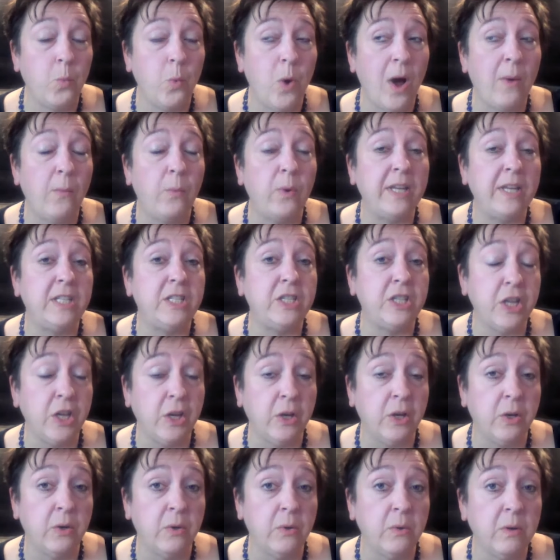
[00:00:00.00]
what we
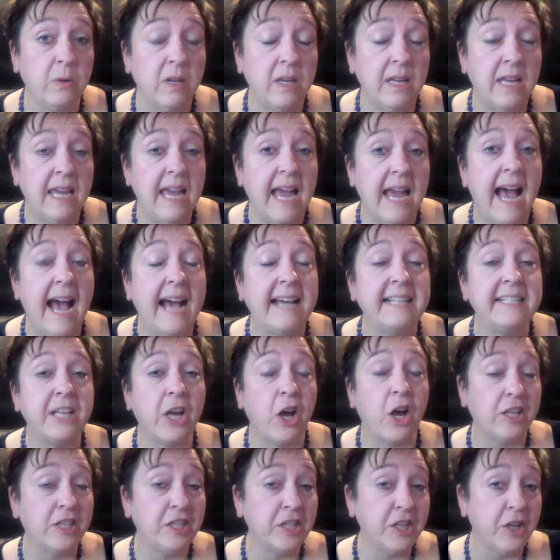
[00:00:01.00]
do has
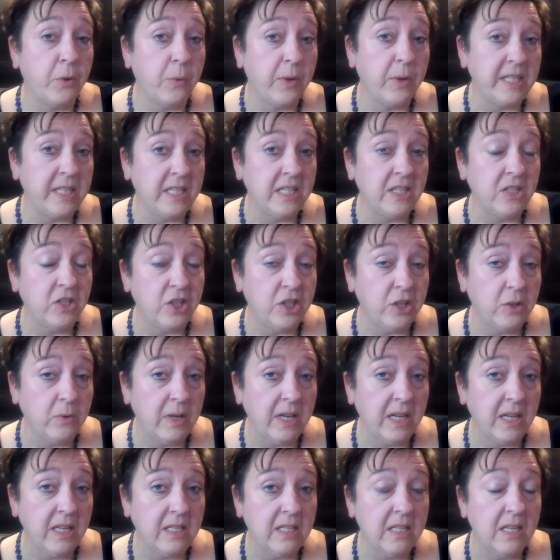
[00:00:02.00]
consequences to
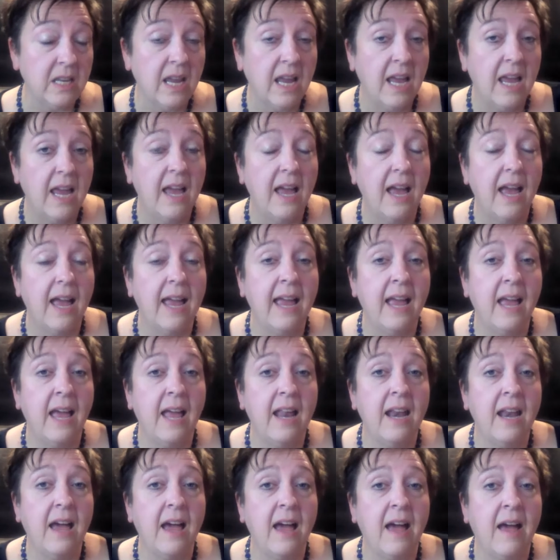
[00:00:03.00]
it. And
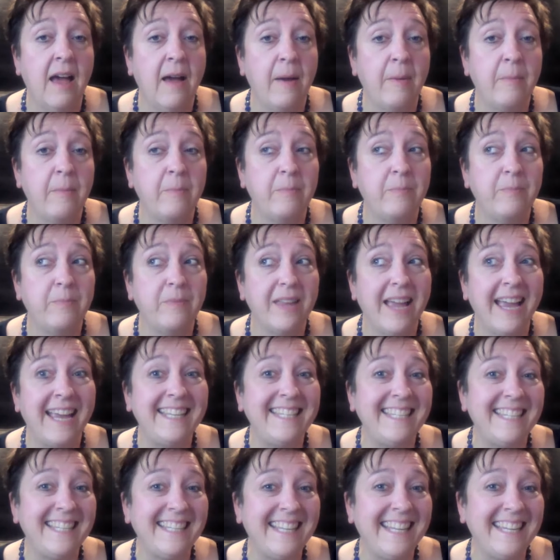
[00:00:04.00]
I
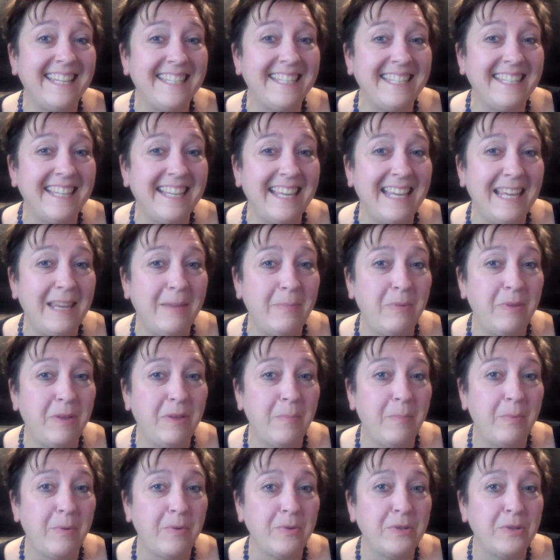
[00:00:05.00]
did get to keep
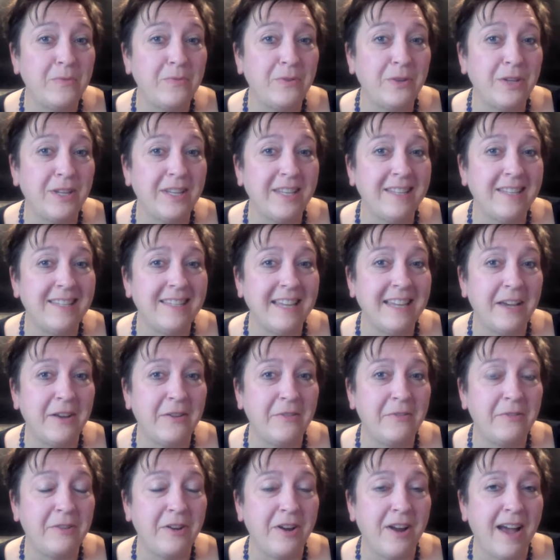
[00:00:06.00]
Thumper's foot and tail
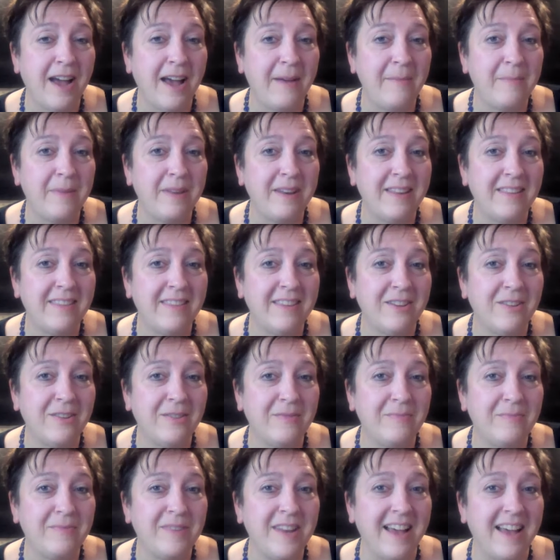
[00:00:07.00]
for a hot minute,
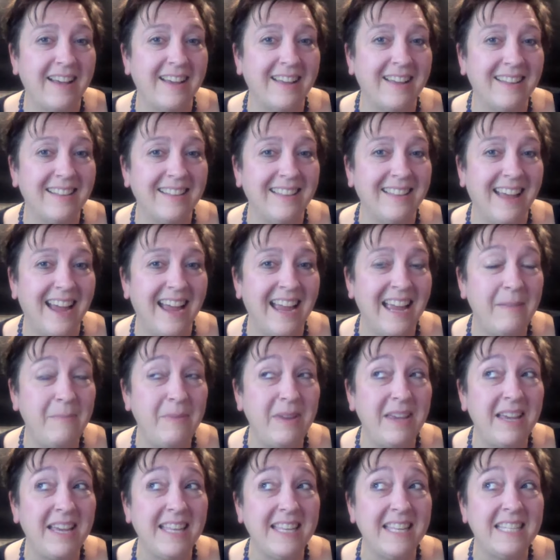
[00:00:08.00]
though. I'm not going to lie,
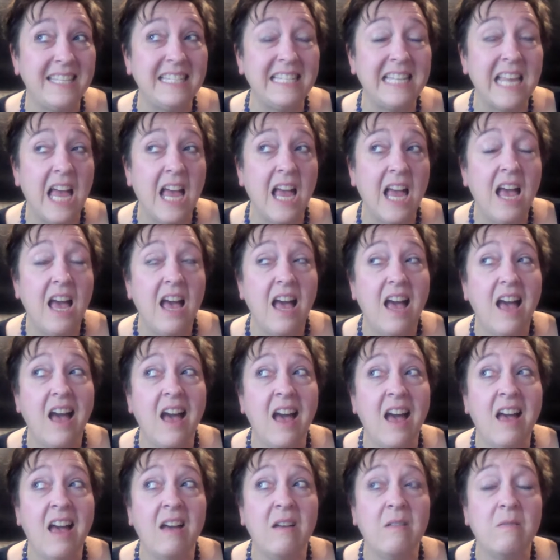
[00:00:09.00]
because
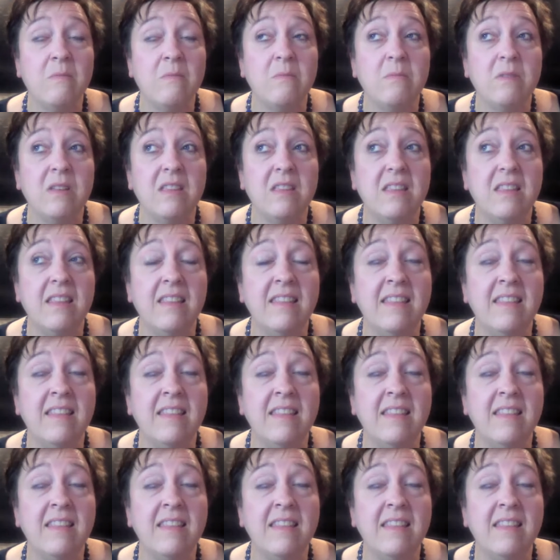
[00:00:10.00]
and